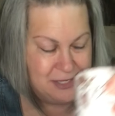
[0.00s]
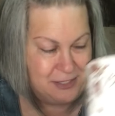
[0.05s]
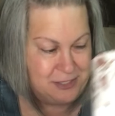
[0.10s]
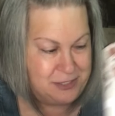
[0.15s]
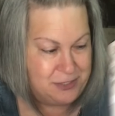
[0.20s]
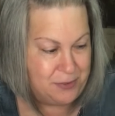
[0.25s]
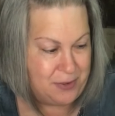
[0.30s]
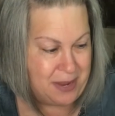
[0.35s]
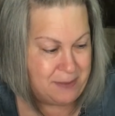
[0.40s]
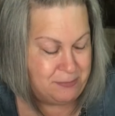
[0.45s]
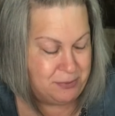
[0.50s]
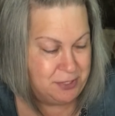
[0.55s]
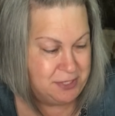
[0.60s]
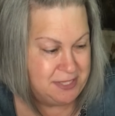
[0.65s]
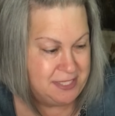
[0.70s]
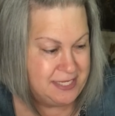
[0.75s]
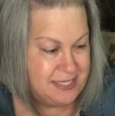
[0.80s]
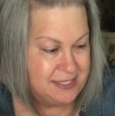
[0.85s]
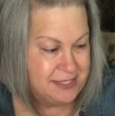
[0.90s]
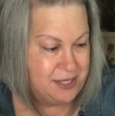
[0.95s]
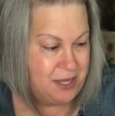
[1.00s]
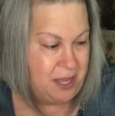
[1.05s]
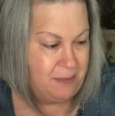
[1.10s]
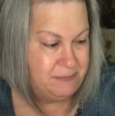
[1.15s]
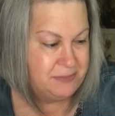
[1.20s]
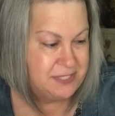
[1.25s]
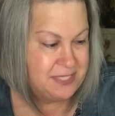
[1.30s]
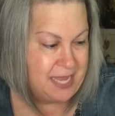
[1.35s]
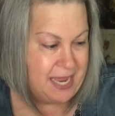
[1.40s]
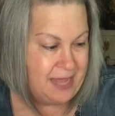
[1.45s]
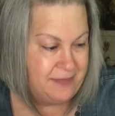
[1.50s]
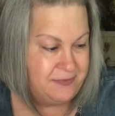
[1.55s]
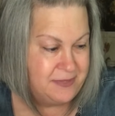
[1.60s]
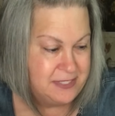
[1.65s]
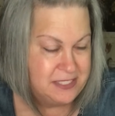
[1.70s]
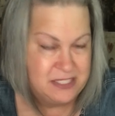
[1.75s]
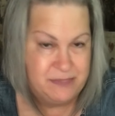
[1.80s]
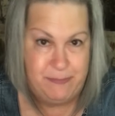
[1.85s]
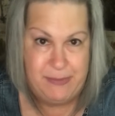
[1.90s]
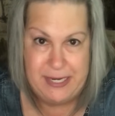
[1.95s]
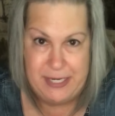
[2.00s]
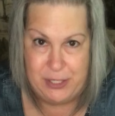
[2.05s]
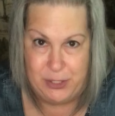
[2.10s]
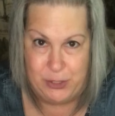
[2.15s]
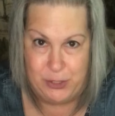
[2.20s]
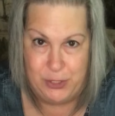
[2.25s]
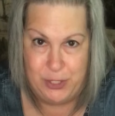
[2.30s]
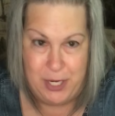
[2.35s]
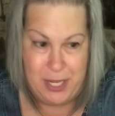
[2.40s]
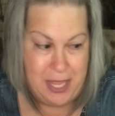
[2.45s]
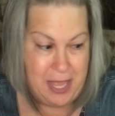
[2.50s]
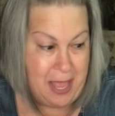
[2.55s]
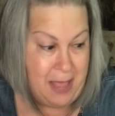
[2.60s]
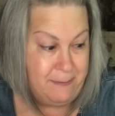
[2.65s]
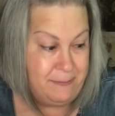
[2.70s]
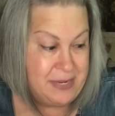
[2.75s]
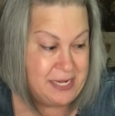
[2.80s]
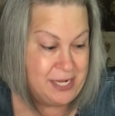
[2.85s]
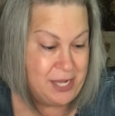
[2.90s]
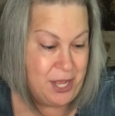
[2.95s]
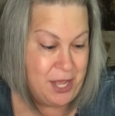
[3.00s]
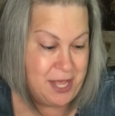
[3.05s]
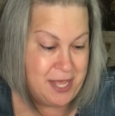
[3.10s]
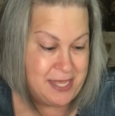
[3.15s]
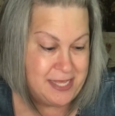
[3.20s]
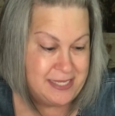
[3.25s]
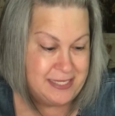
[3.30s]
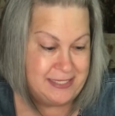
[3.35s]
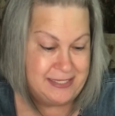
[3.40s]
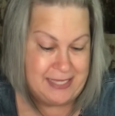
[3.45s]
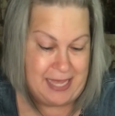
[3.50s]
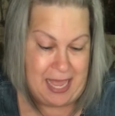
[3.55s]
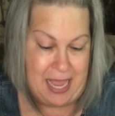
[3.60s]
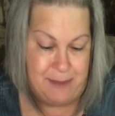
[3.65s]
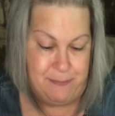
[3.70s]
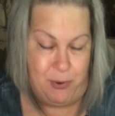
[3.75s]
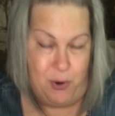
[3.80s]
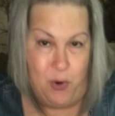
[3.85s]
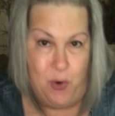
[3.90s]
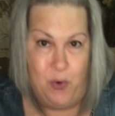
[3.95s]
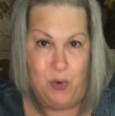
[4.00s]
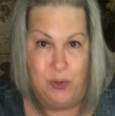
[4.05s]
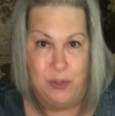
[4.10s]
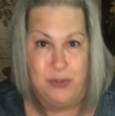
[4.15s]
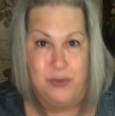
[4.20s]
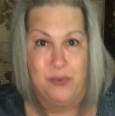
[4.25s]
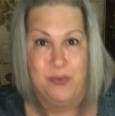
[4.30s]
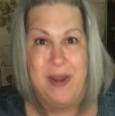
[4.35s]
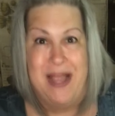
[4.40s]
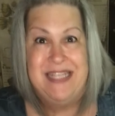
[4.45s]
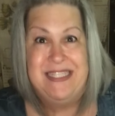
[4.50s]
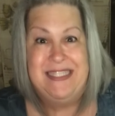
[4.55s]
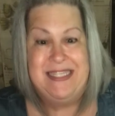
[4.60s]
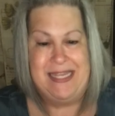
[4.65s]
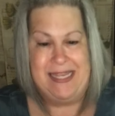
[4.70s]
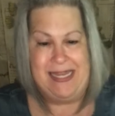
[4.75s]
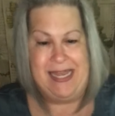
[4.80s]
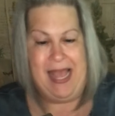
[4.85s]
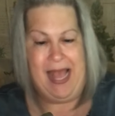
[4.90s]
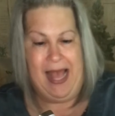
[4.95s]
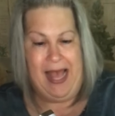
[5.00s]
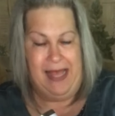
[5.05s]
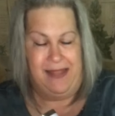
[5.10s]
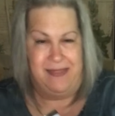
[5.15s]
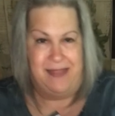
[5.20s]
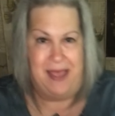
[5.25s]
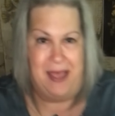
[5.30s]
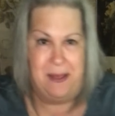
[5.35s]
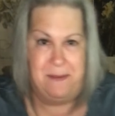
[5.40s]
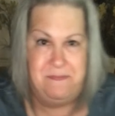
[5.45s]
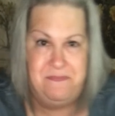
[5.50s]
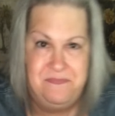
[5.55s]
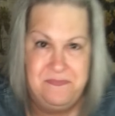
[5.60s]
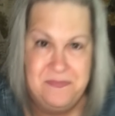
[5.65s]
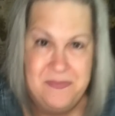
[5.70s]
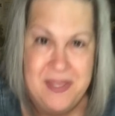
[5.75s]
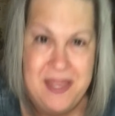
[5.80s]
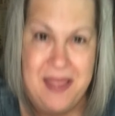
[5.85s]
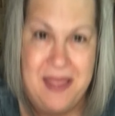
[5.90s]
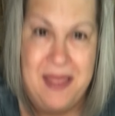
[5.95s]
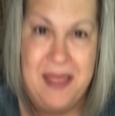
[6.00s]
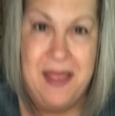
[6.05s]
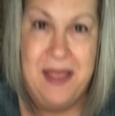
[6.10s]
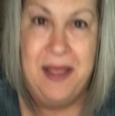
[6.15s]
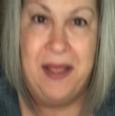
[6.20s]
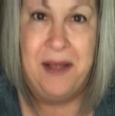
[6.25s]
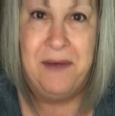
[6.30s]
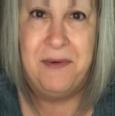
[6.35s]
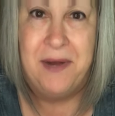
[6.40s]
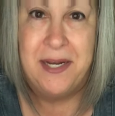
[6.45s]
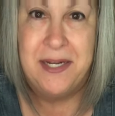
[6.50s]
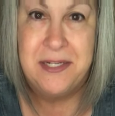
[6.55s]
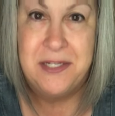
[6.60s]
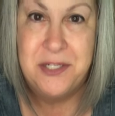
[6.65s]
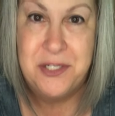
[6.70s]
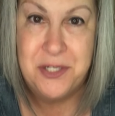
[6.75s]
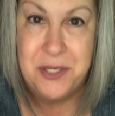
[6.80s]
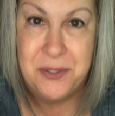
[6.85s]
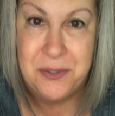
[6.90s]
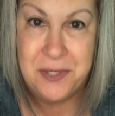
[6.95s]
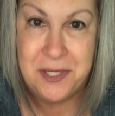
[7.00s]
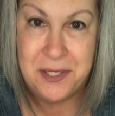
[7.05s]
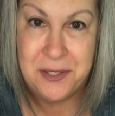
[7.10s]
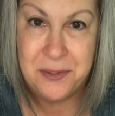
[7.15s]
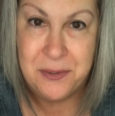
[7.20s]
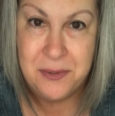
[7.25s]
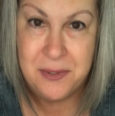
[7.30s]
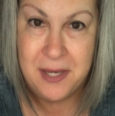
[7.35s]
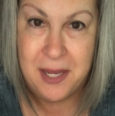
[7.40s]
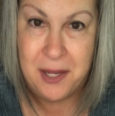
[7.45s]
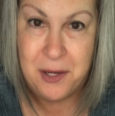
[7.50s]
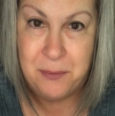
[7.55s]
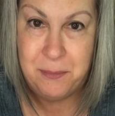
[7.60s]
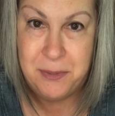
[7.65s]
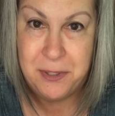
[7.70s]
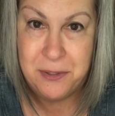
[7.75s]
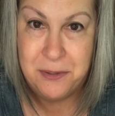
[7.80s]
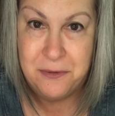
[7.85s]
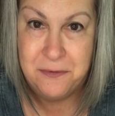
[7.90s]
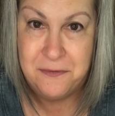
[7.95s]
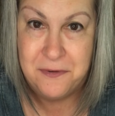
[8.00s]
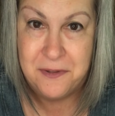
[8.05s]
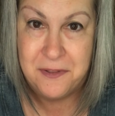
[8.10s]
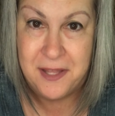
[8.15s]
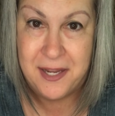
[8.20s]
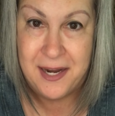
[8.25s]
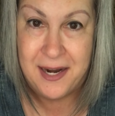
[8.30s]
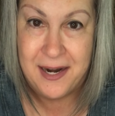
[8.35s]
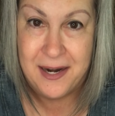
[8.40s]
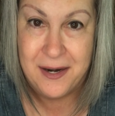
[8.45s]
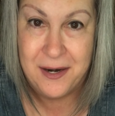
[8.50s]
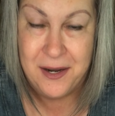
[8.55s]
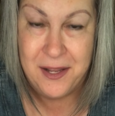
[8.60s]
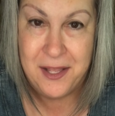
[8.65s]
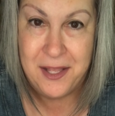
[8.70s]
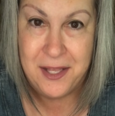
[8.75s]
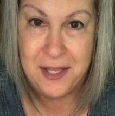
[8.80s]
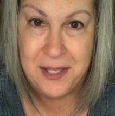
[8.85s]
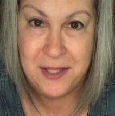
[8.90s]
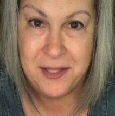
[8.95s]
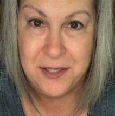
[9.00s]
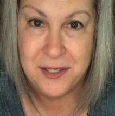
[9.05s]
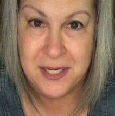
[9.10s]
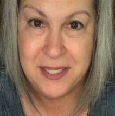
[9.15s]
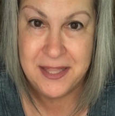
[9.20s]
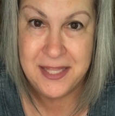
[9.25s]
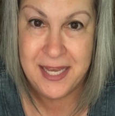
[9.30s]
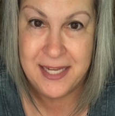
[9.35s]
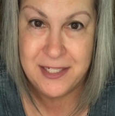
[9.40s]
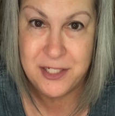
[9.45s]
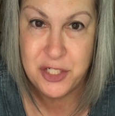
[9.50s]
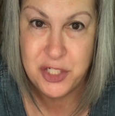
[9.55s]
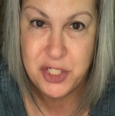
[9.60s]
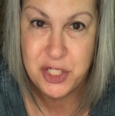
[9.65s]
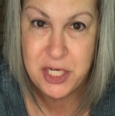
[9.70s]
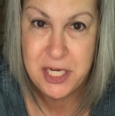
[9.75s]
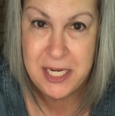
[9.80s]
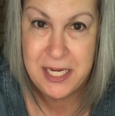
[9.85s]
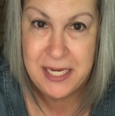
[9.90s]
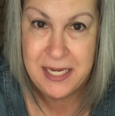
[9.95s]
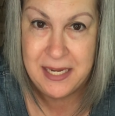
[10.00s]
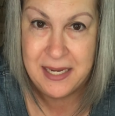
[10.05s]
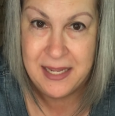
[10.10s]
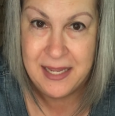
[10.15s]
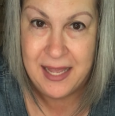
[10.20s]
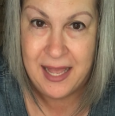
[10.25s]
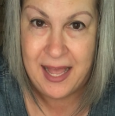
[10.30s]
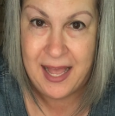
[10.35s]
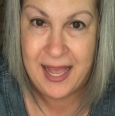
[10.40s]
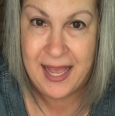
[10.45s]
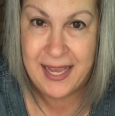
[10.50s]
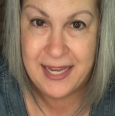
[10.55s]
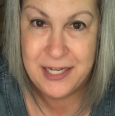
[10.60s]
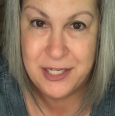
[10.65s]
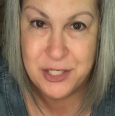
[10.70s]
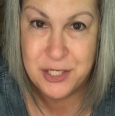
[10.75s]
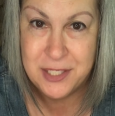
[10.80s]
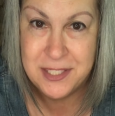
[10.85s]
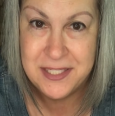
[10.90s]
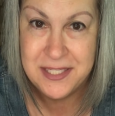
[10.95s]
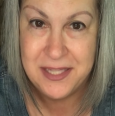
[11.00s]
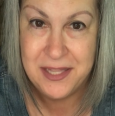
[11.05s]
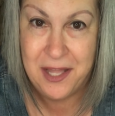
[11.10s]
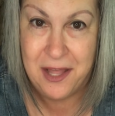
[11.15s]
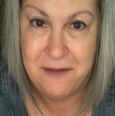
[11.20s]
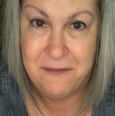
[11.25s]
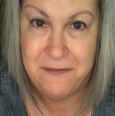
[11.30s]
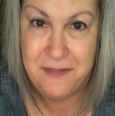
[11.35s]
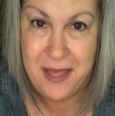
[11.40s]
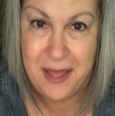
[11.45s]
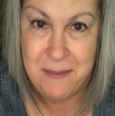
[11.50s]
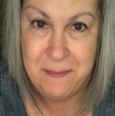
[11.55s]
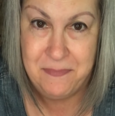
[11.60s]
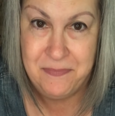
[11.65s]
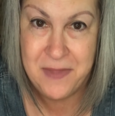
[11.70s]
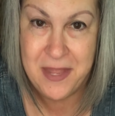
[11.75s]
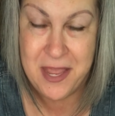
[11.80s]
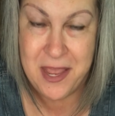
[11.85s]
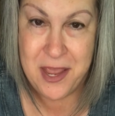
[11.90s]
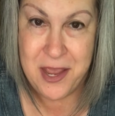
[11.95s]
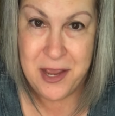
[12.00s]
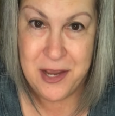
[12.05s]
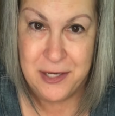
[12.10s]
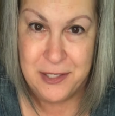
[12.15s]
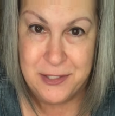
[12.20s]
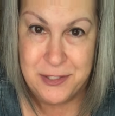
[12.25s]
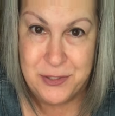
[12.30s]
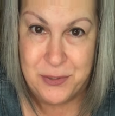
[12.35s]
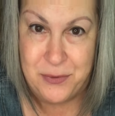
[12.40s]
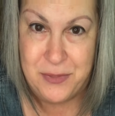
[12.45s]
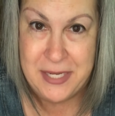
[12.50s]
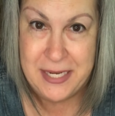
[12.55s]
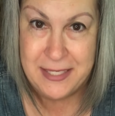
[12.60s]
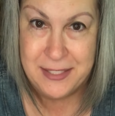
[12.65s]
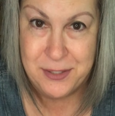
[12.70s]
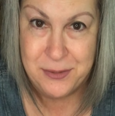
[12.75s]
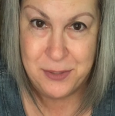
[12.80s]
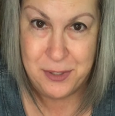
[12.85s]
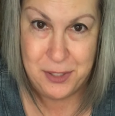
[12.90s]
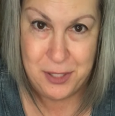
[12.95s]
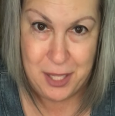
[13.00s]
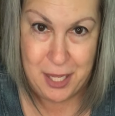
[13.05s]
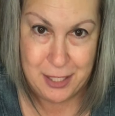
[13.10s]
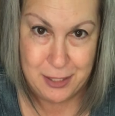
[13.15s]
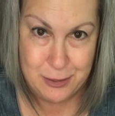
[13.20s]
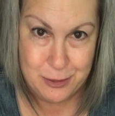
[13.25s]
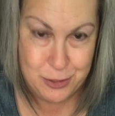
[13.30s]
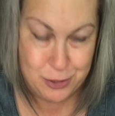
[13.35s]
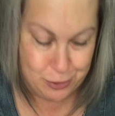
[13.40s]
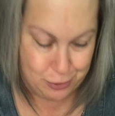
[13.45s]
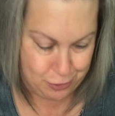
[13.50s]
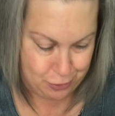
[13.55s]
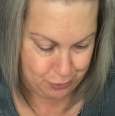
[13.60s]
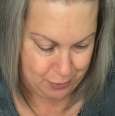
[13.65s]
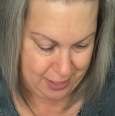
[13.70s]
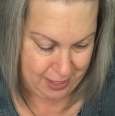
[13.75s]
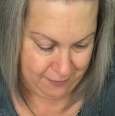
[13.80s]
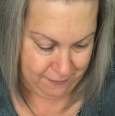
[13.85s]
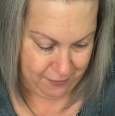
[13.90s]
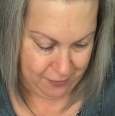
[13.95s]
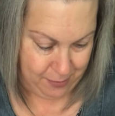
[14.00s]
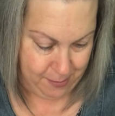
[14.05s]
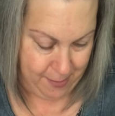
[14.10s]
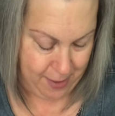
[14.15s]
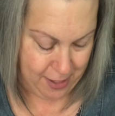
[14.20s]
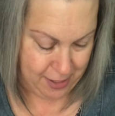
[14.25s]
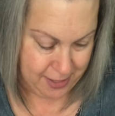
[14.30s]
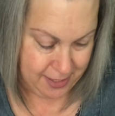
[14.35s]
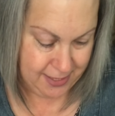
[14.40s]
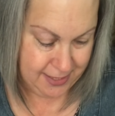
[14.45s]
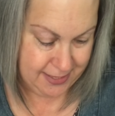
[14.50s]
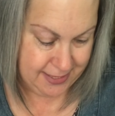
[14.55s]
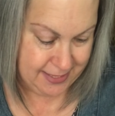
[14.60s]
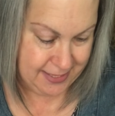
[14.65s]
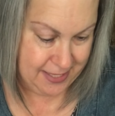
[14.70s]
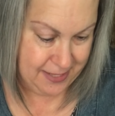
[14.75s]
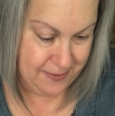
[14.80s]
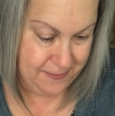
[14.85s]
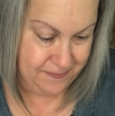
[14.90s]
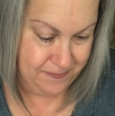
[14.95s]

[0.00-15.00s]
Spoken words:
So I put these cups on the spinner because I poured resin on them. I want to show you how beautiful they are. Look at that sheen. I just love them. So these are the larger travel mugs.